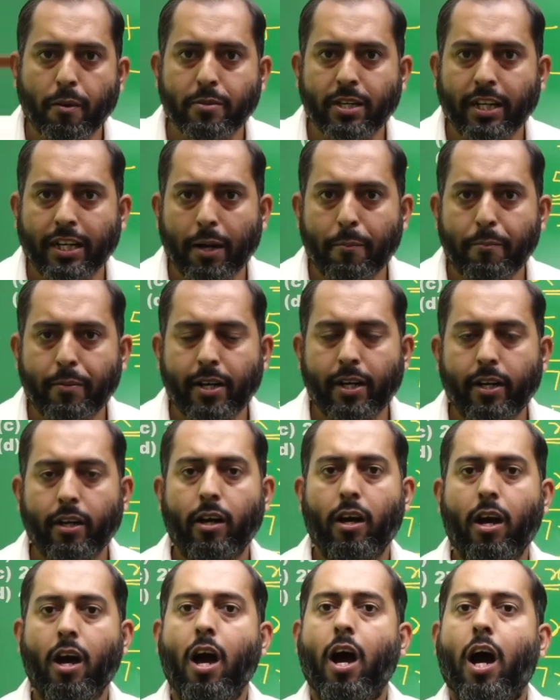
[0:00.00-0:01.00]
attempted.
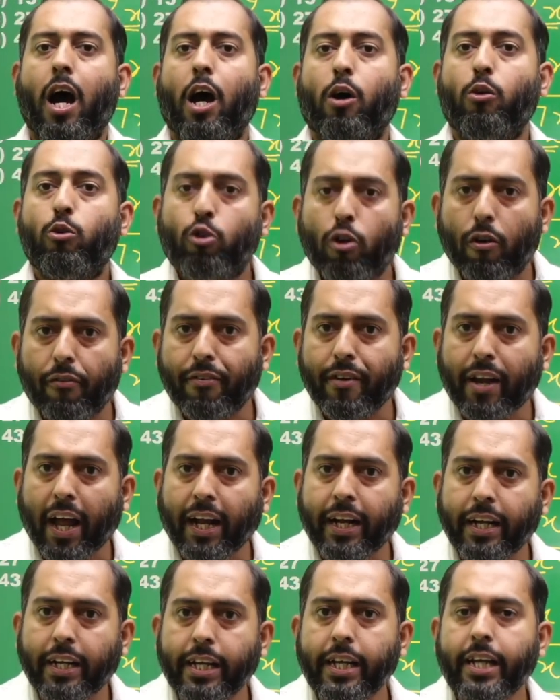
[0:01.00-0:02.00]
Out of
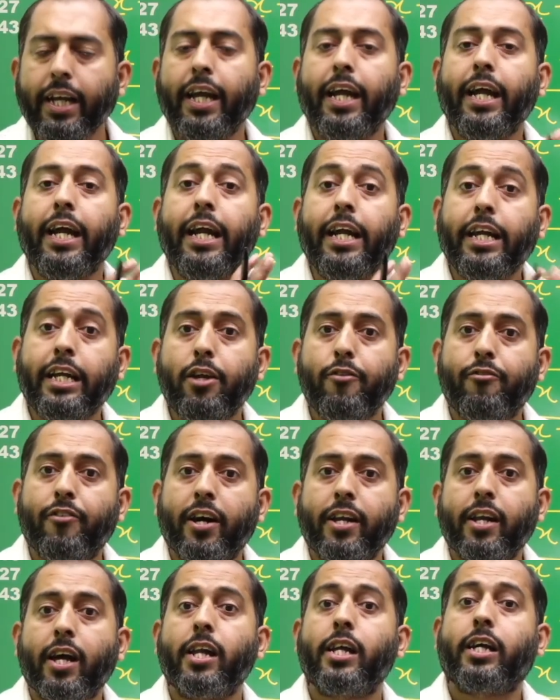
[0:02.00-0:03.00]
90,
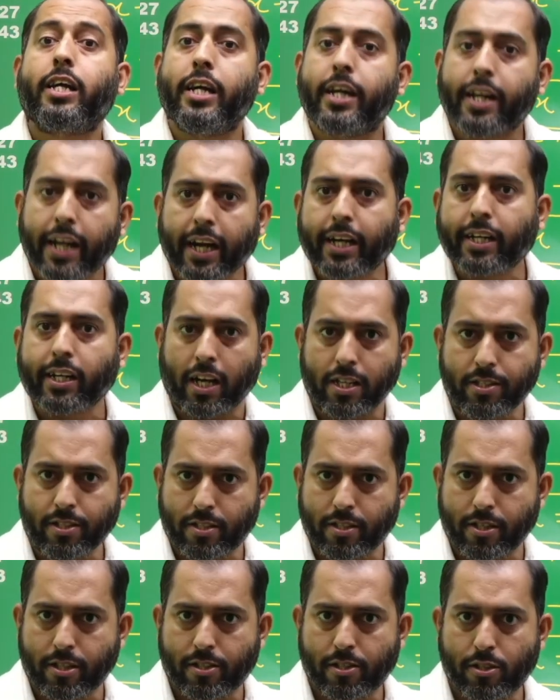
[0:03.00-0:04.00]
81 are correct
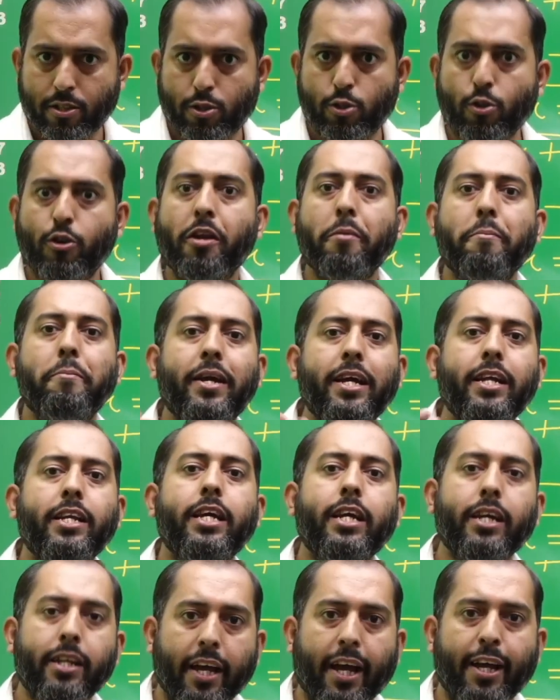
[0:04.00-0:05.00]
answers. So
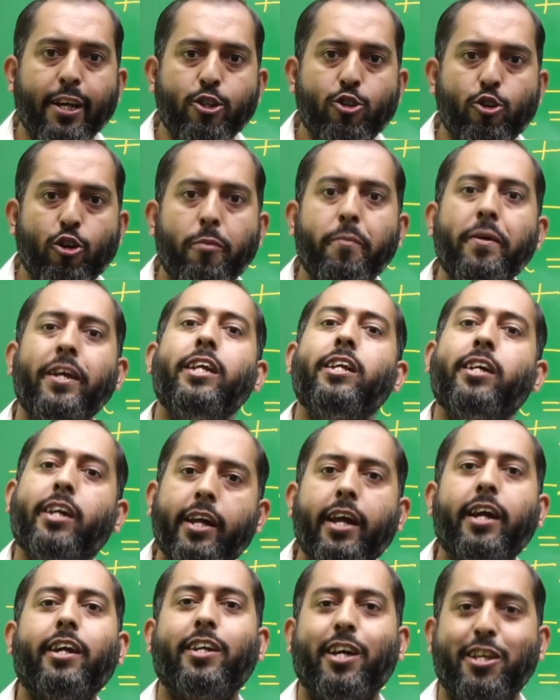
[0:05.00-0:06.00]
remaining 9 should be
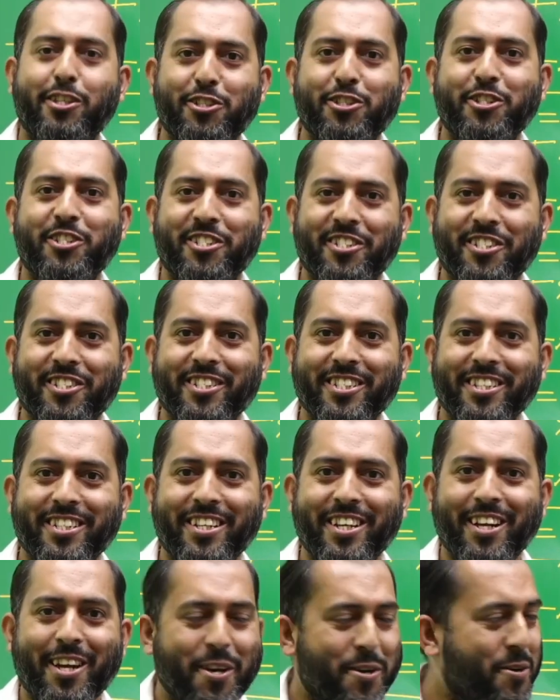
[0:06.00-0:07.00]
incorrect answers.
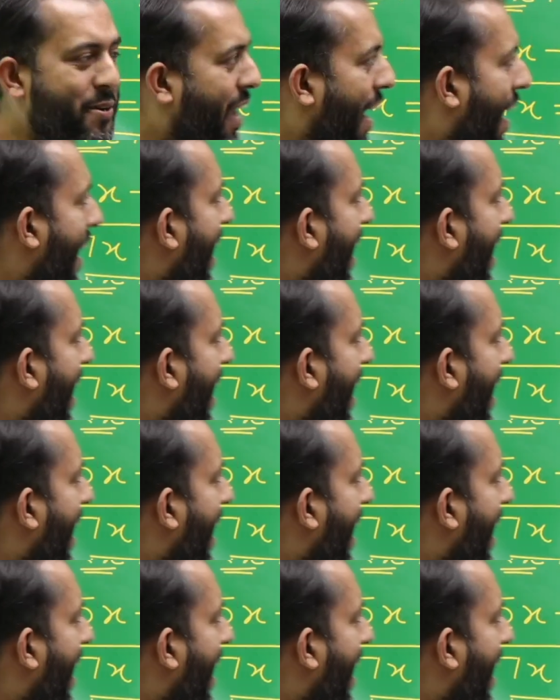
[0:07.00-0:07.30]
Okay,